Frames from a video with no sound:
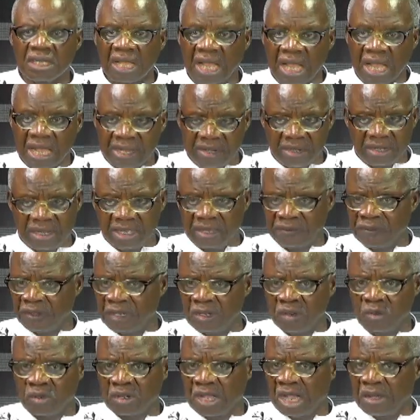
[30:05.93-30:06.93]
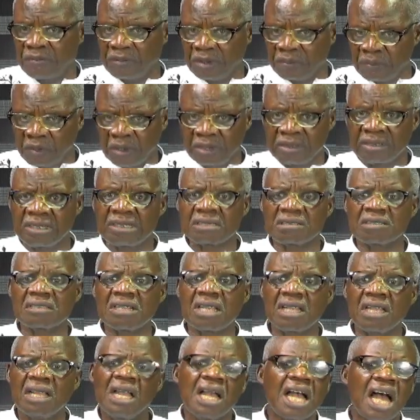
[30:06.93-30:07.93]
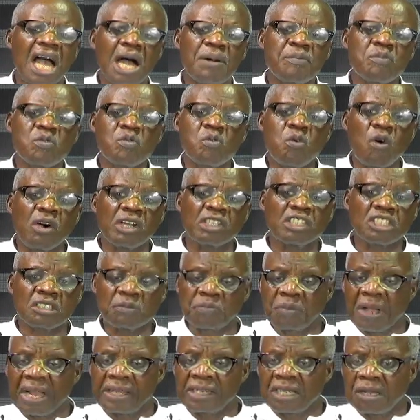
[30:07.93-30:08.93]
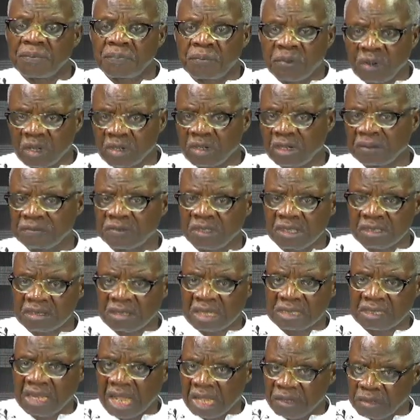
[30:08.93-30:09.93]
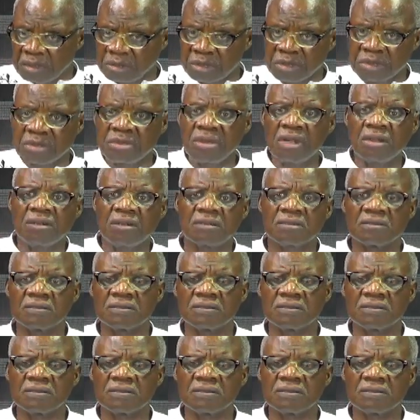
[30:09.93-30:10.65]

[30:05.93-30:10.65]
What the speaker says: and even you can be bold and say, I'm washed by the blood of Jesus. Are you sure?